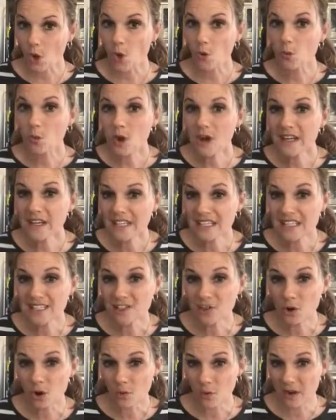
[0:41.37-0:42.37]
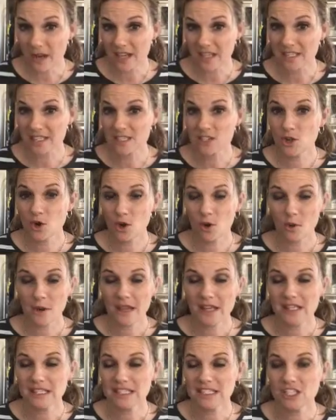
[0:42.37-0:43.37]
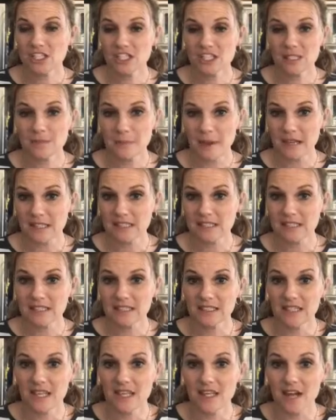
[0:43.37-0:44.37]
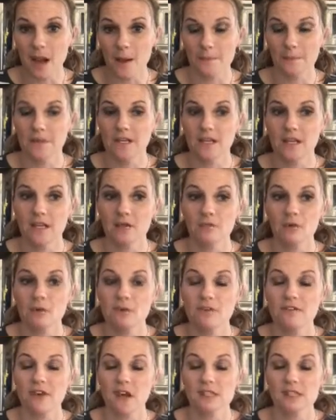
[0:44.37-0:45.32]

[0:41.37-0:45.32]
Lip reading: What is Norwex? Norwex is just basically a company where we've